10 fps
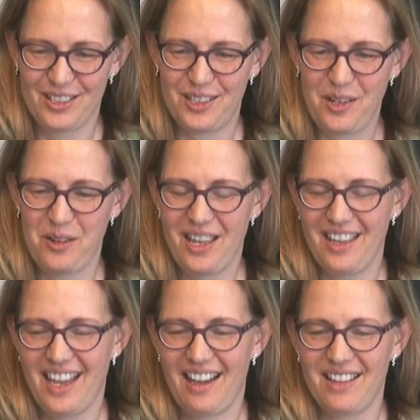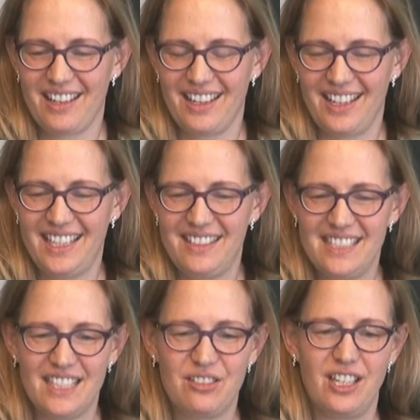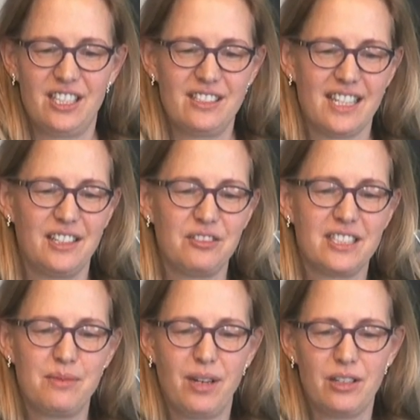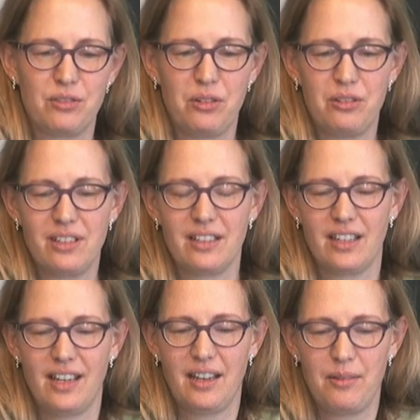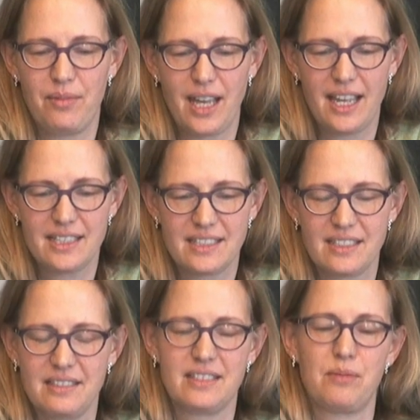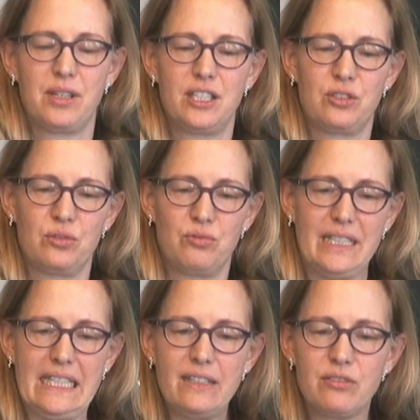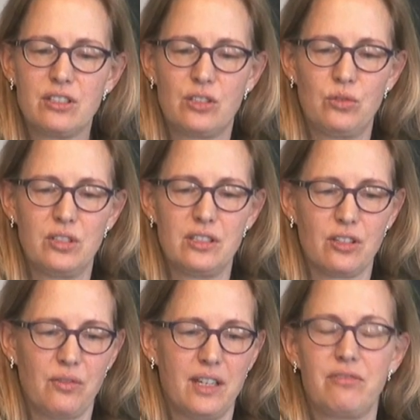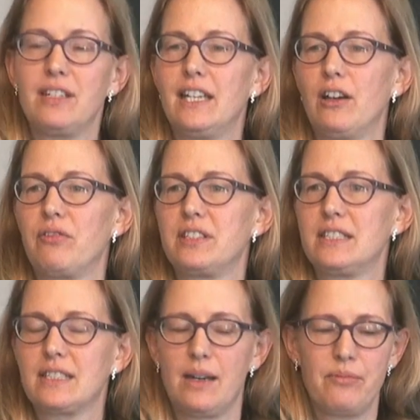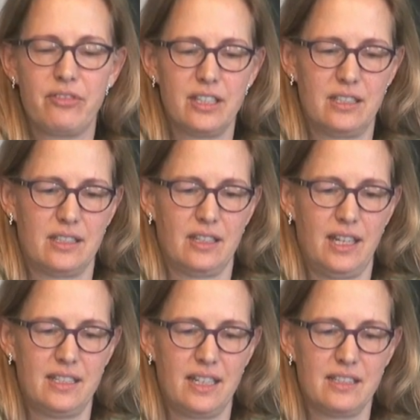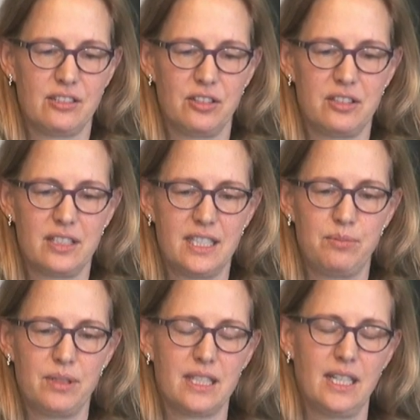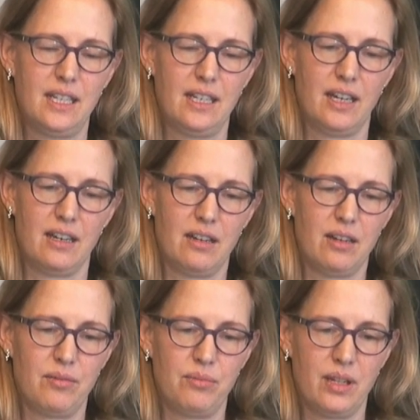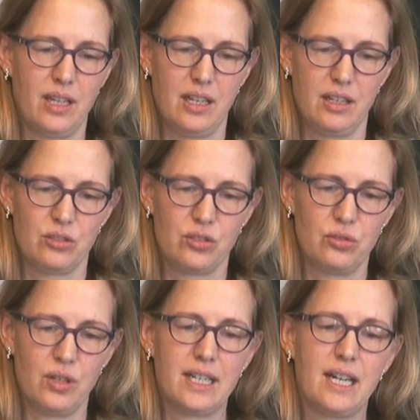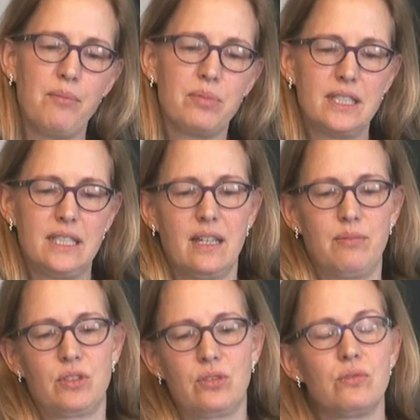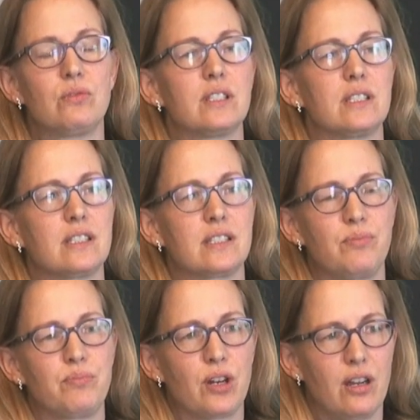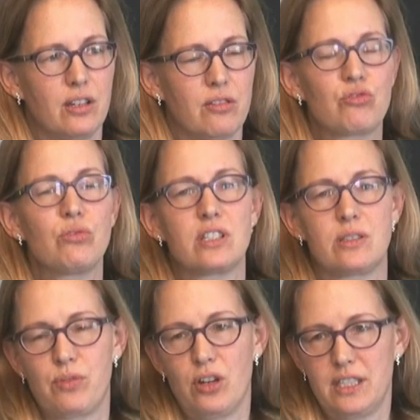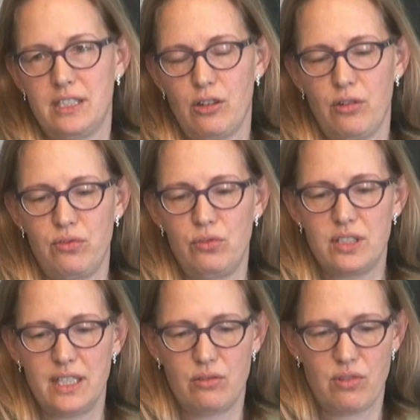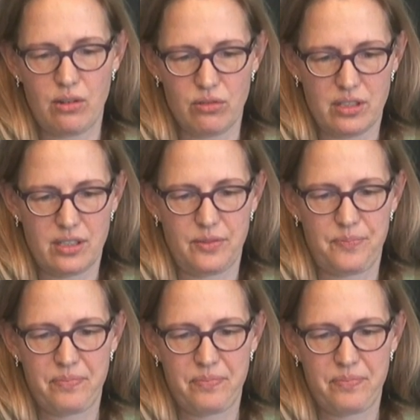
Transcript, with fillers: So, in these situations, I don't see my role um, as somebody to relieve the students of their feeling of discomfort and uncertainty, but um, to accompany them to this uh, through this process of losing ground.